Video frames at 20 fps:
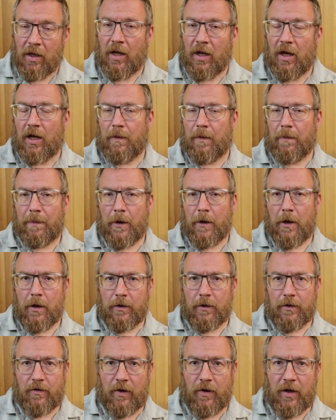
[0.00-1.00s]
And in
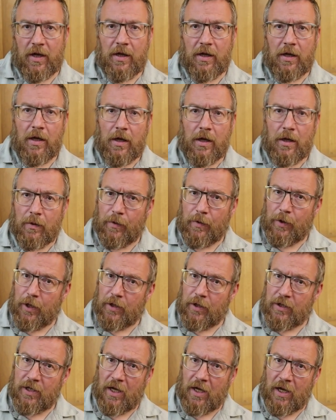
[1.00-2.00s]
part three, we
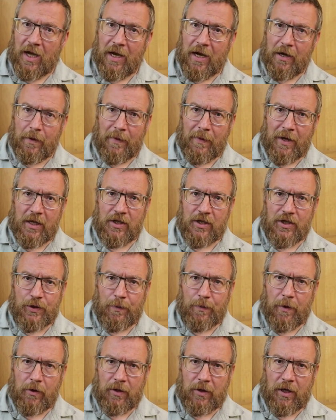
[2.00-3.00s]
looked at how to make a
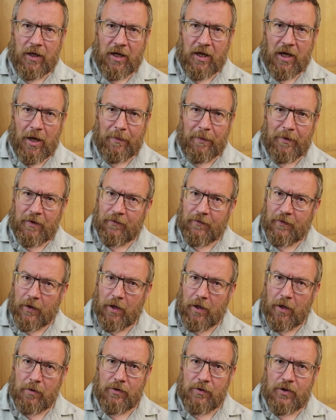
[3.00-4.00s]
smoking cabinet for
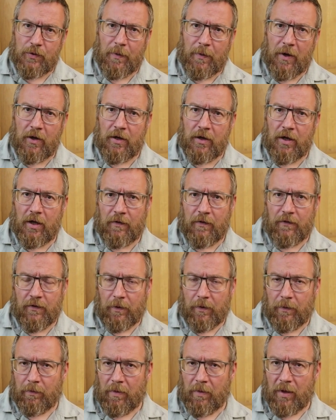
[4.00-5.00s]
cold smoking
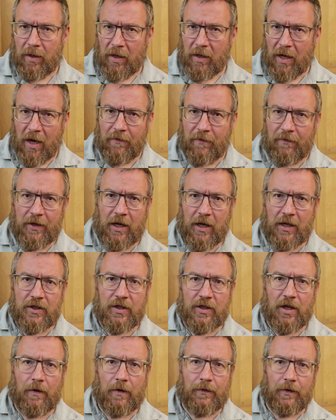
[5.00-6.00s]
from everyday
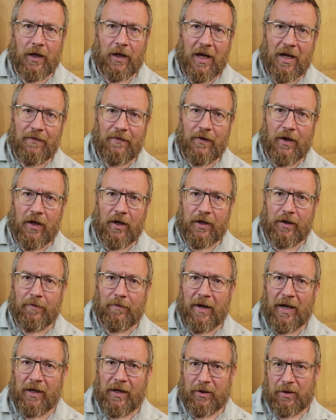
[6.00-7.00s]
stuff you'll have lying
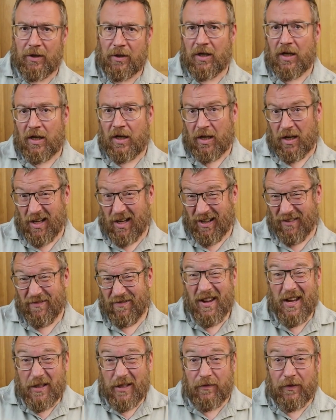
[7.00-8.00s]
around at
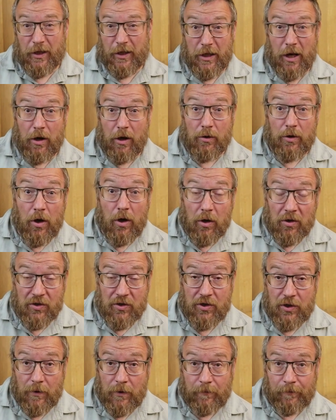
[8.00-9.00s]
effectively no cost.